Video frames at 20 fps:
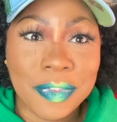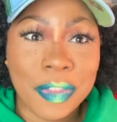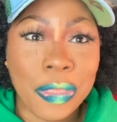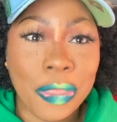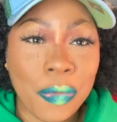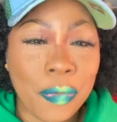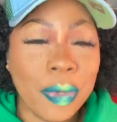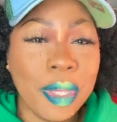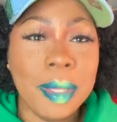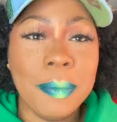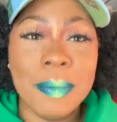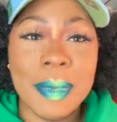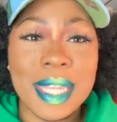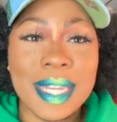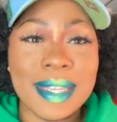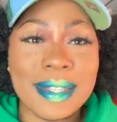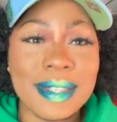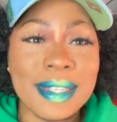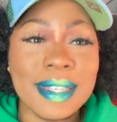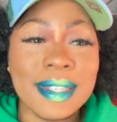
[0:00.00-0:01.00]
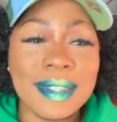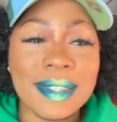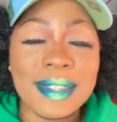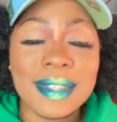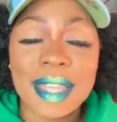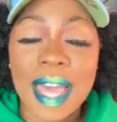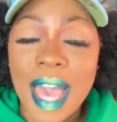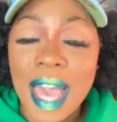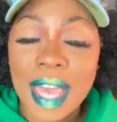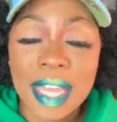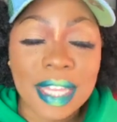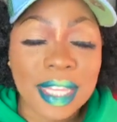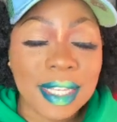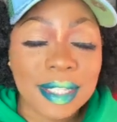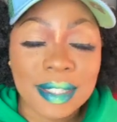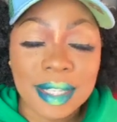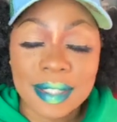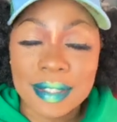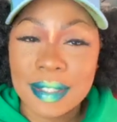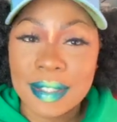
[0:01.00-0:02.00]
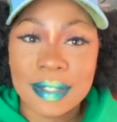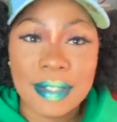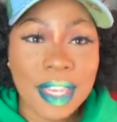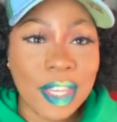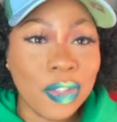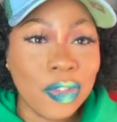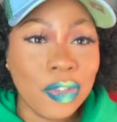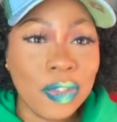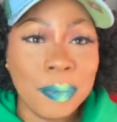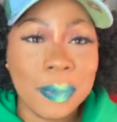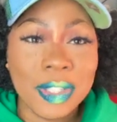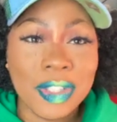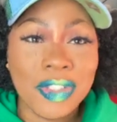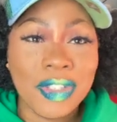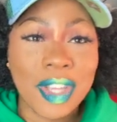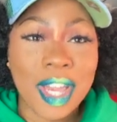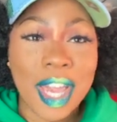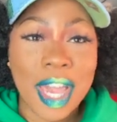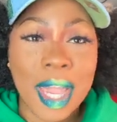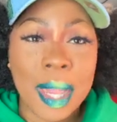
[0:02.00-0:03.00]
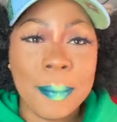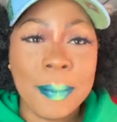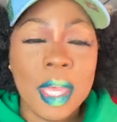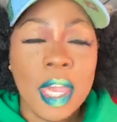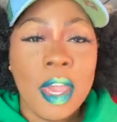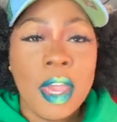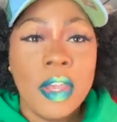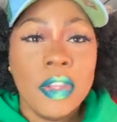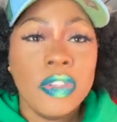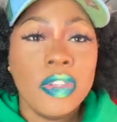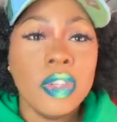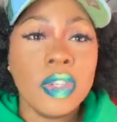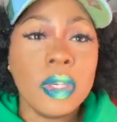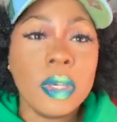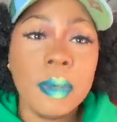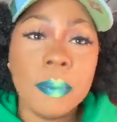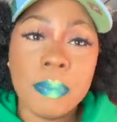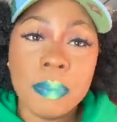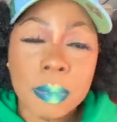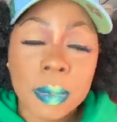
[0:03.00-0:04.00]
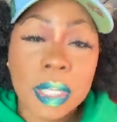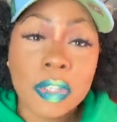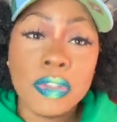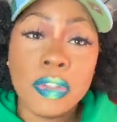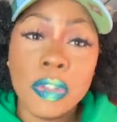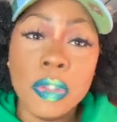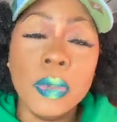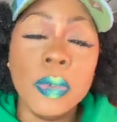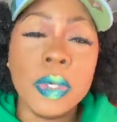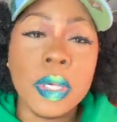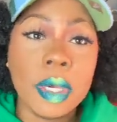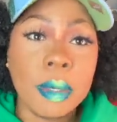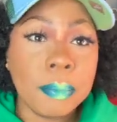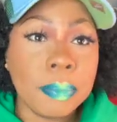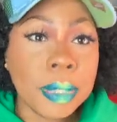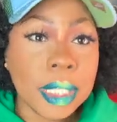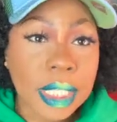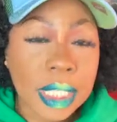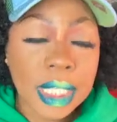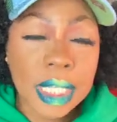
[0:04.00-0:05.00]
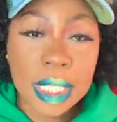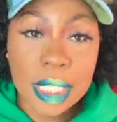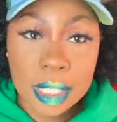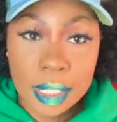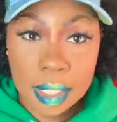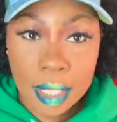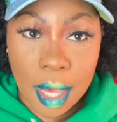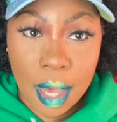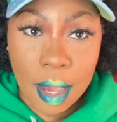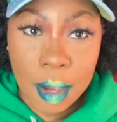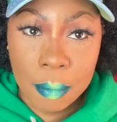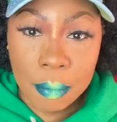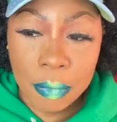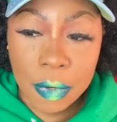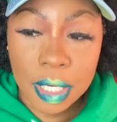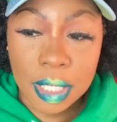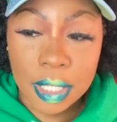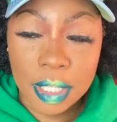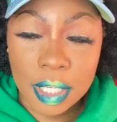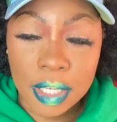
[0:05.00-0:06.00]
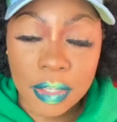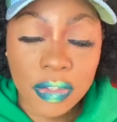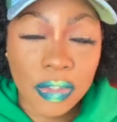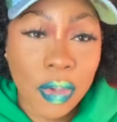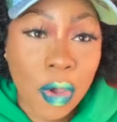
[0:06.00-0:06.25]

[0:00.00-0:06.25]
3 minutes. It doesn't take too much time to complete an ombre look.